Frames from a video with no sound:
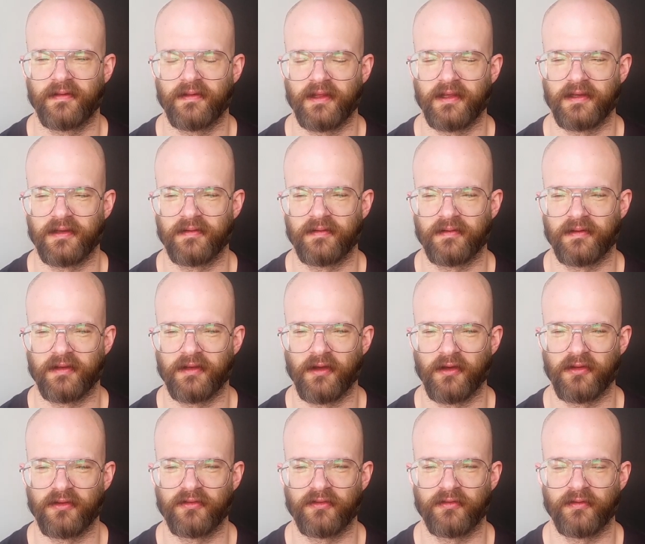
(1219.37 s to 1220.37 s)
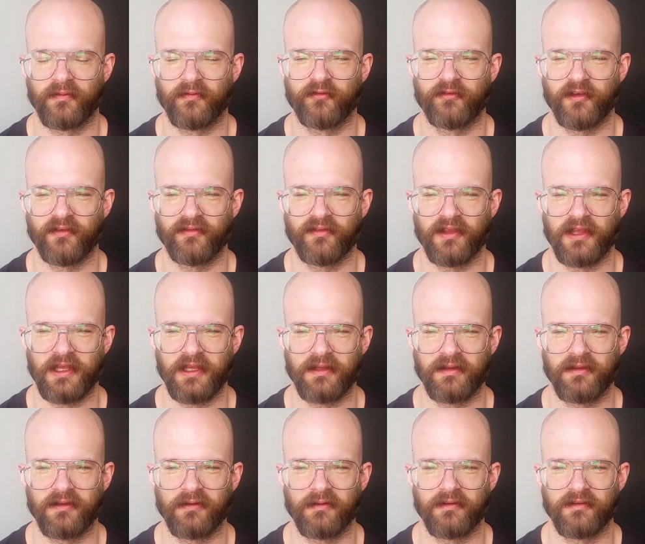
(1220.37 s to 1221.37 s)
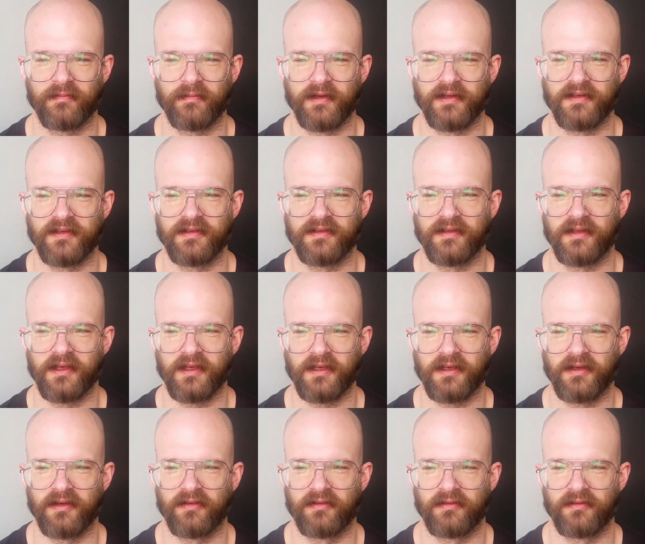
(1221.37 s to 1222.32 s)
It goes from 15 to as much as like,